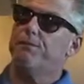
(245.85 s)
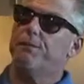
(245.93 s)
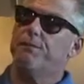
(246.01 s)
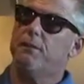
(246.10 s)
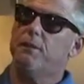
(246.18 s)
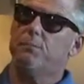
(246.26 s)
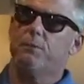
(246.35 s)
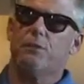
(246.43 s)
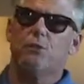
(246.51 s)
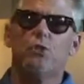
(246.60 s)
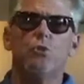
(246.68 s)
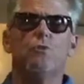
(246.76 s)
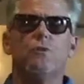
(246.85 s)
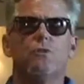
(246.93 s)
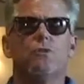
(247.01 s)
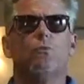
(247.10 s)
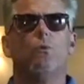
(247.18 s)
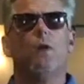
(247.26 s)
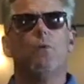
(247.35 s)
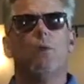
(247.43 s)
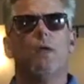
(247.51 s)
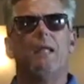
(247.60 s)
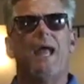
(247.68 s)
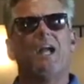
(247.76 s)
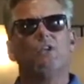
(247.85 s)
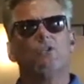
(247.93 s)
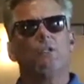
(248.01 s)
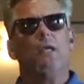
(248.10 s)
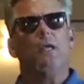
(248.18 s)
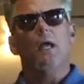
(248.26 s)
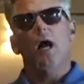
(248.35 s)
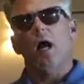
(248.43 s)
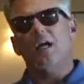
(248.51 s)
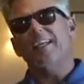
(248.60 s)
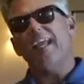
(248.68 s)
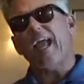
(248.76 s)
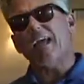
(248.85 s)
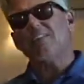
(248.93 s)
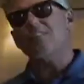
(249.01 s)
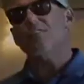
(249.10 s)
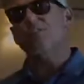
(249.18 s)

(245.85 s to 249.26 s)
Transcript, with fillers: 15th, but to do this the right way, to actually uh, cast